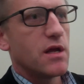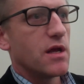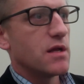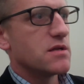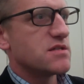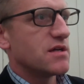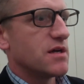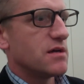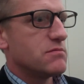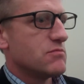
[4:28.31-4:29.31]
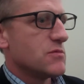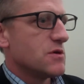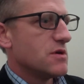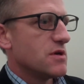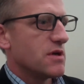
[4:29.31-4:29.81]
and,
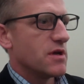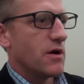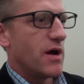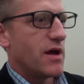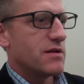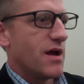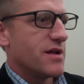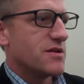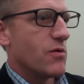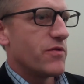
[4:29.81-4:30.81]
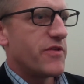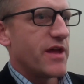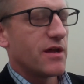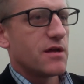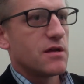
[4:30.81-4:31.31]
you know, I don't
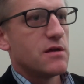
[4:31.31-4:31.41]
think...